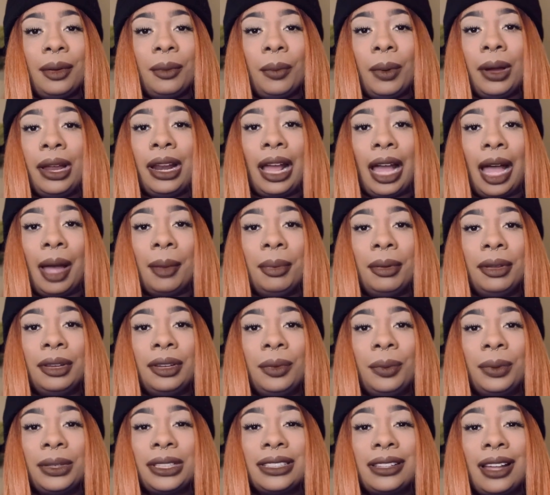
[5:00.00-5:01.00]
what
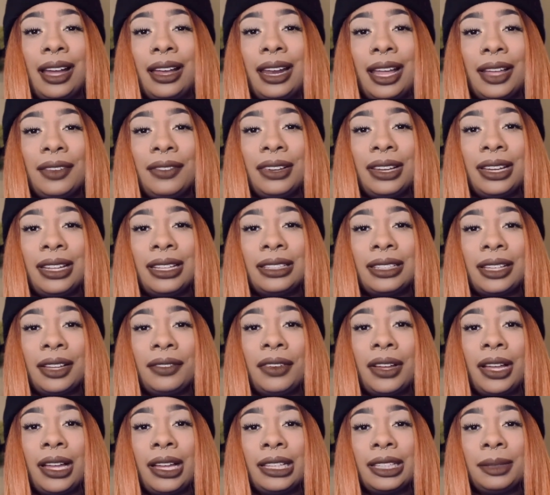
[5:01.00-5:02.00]
happened was not evidence of
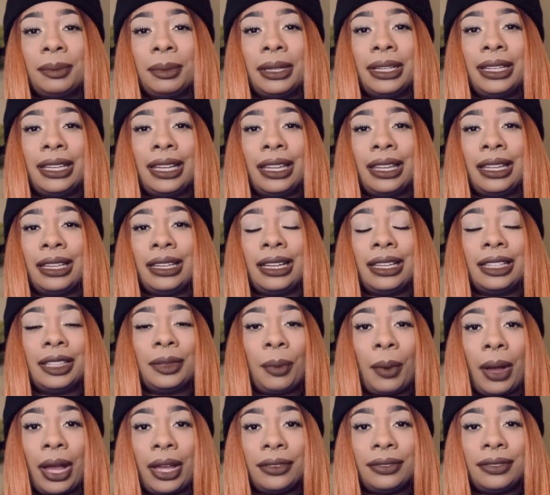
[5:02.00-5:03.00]
a husband killing his
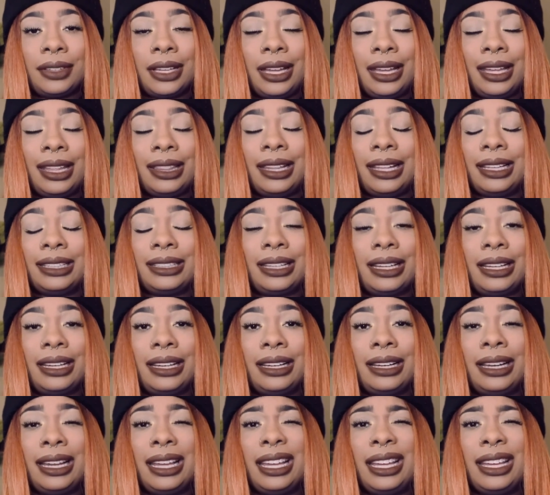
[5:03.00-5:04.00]
wife. They
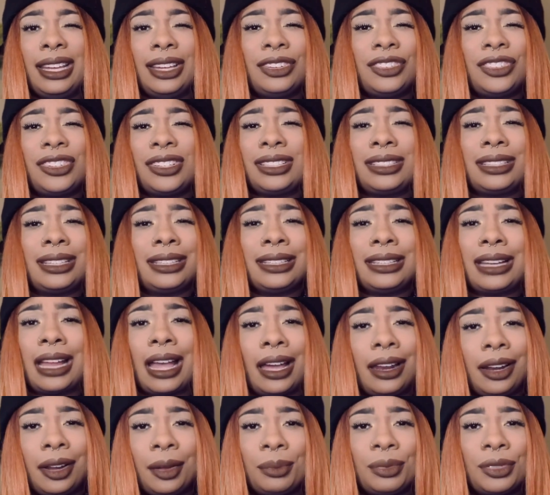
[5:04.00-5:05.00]
stated, "It just doesn't
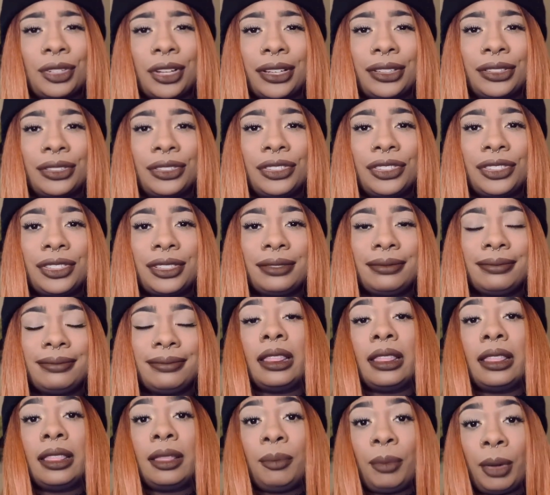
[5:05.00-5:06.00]
add up, Judge."
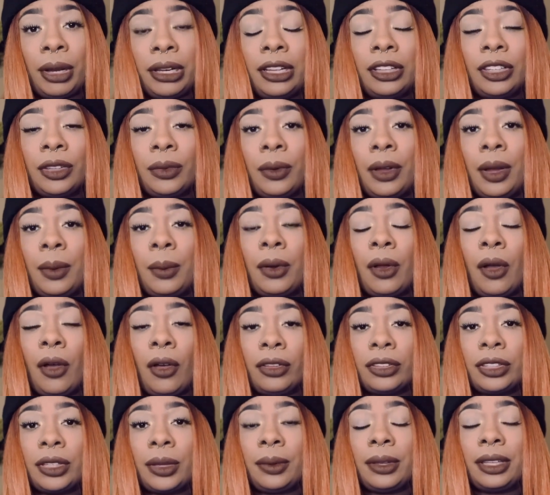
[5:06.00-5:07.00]
Brenden's lawyer would
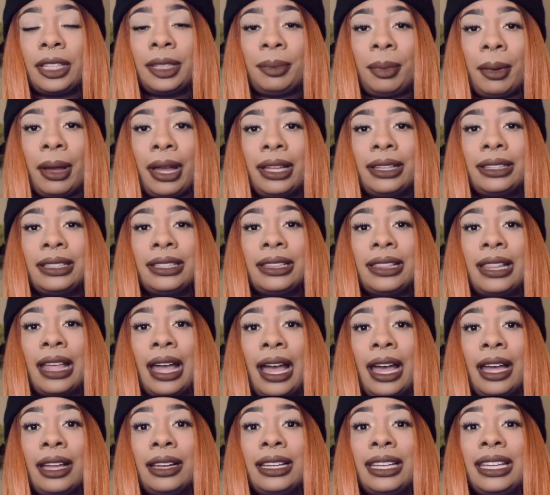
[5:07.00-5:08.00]
also express
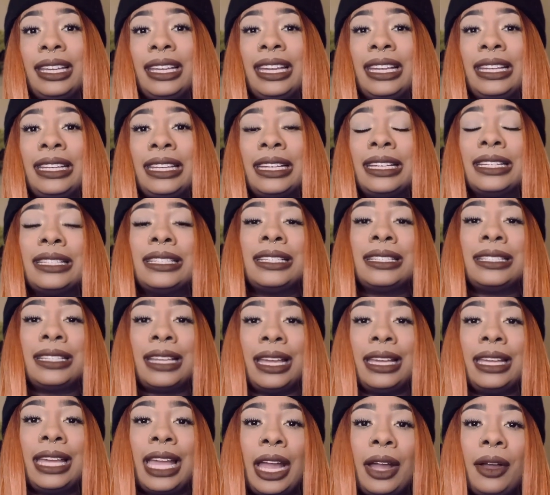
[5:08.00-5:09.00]
that he needed to
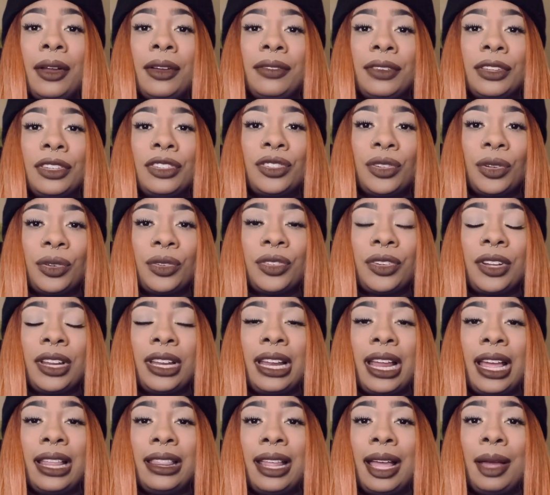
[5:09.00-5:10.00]
take care of his children
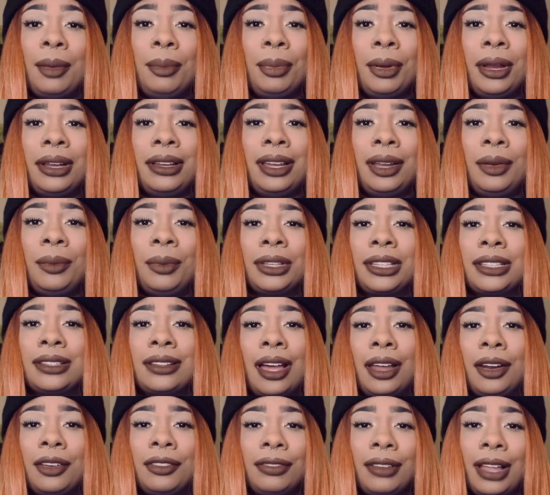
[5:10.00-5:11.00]
and that Brenden was
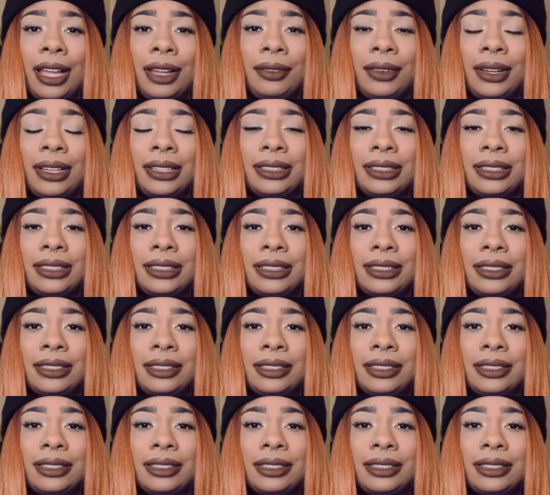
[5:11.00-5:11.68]
not a flight risk.